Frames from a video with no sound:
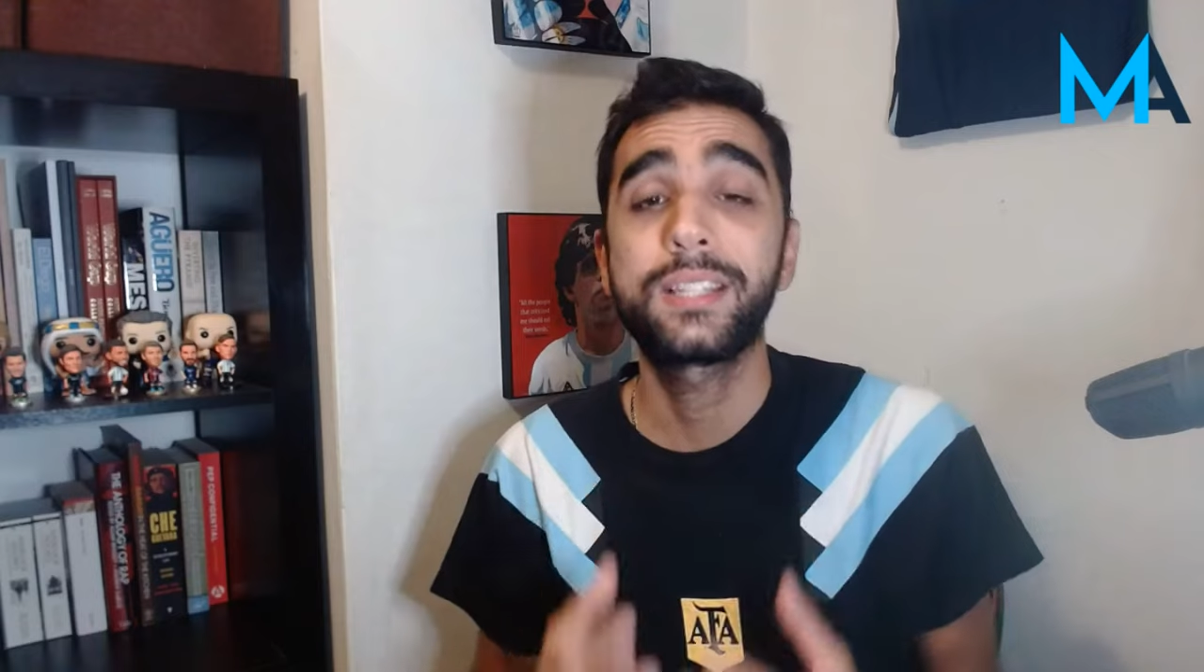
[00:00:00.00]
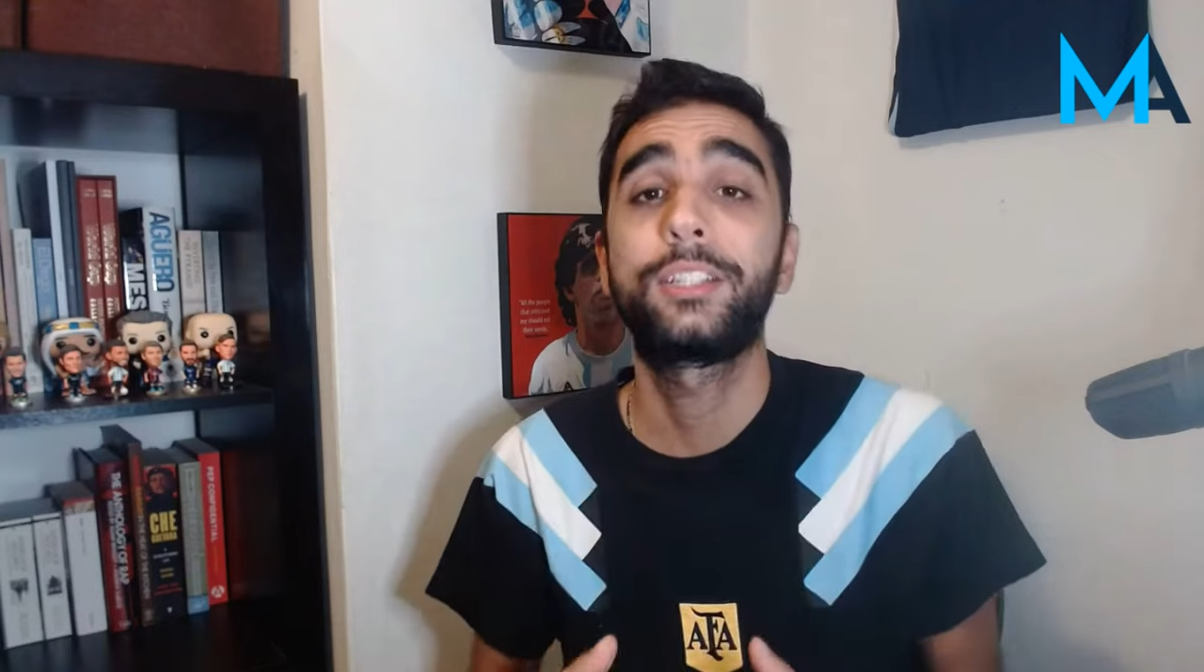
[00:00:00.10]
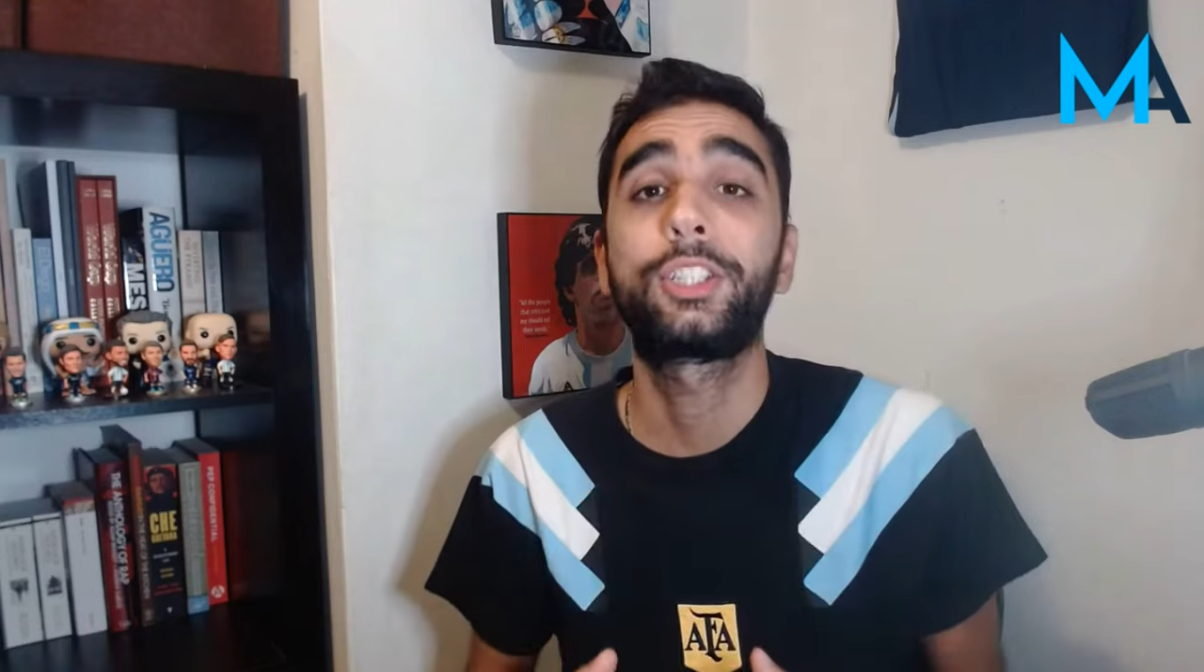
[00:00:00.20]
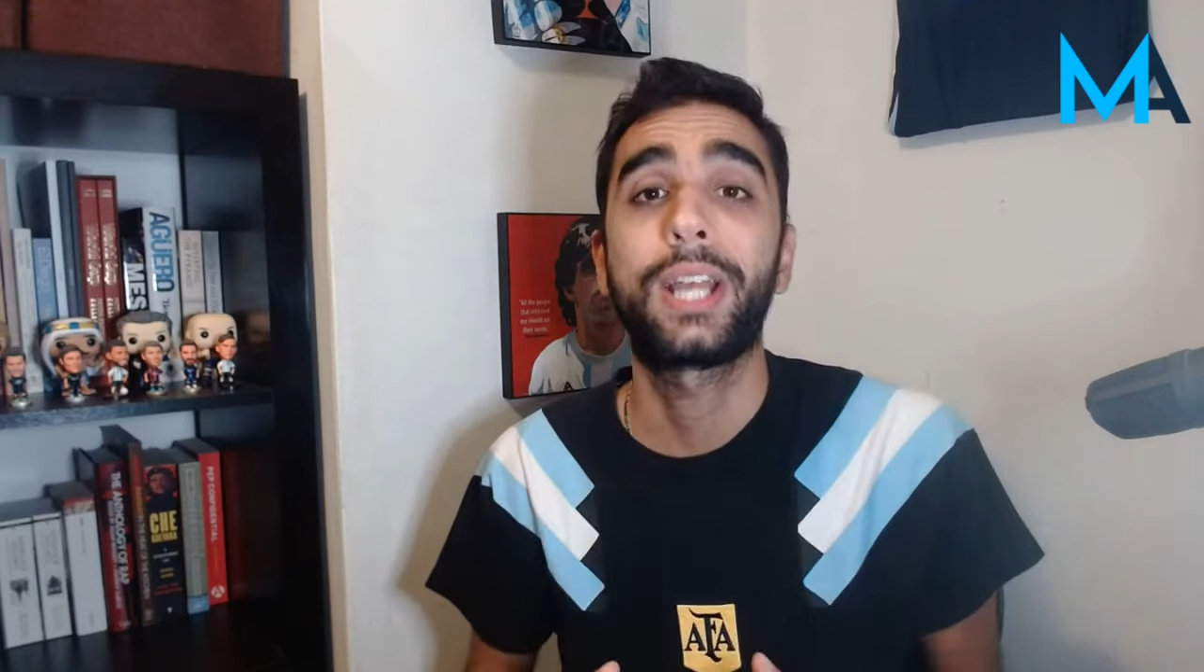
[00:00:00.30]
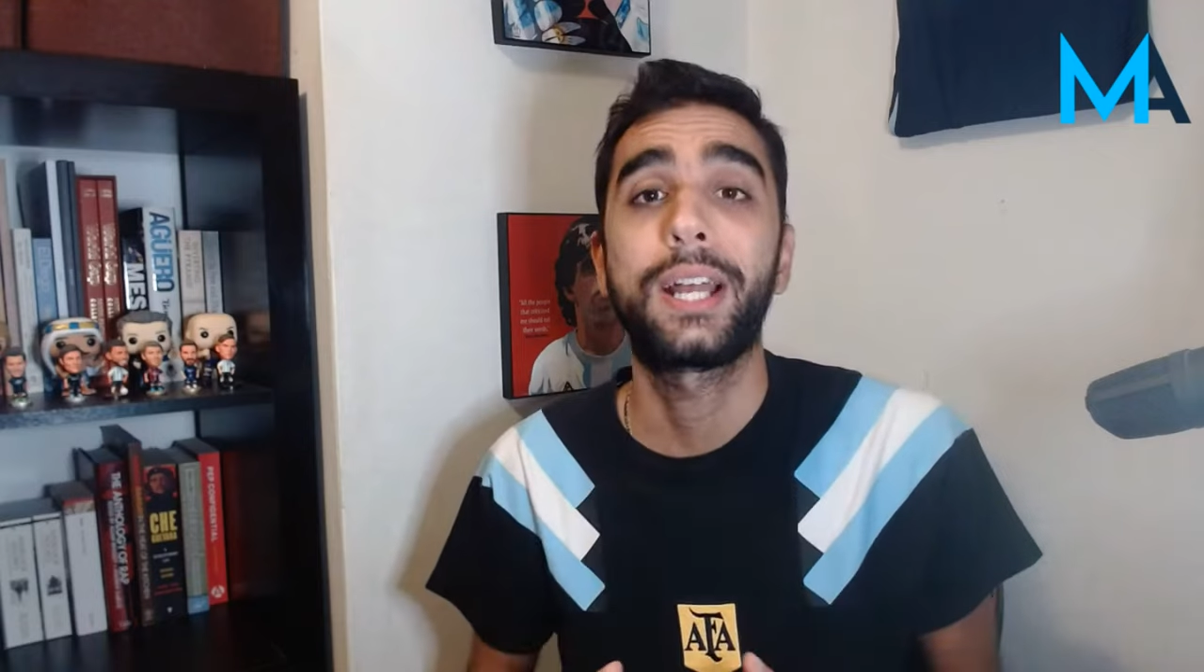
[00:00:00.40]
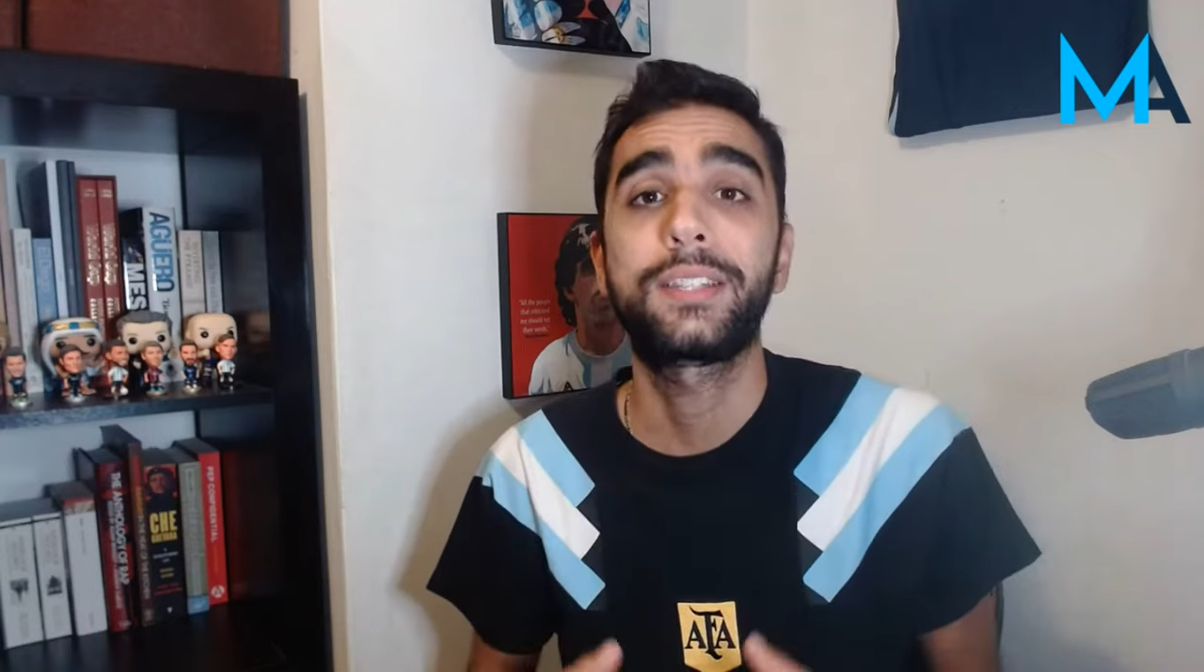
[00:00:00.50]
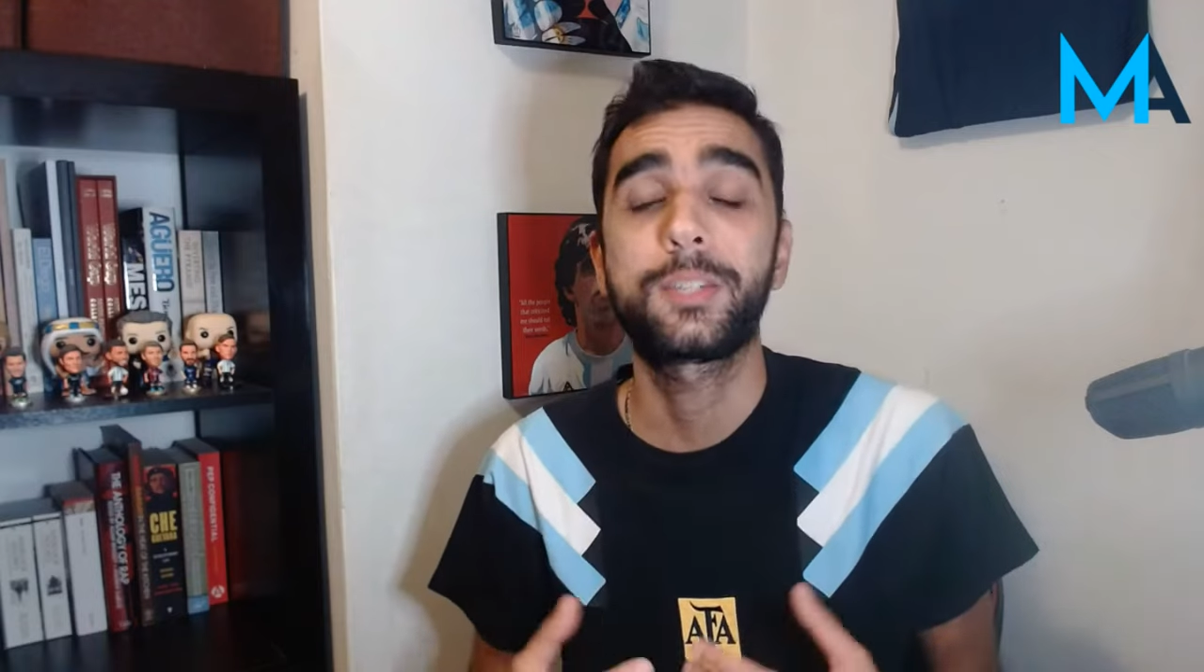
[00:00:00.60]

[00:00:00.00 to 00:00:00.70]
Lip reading: the chance,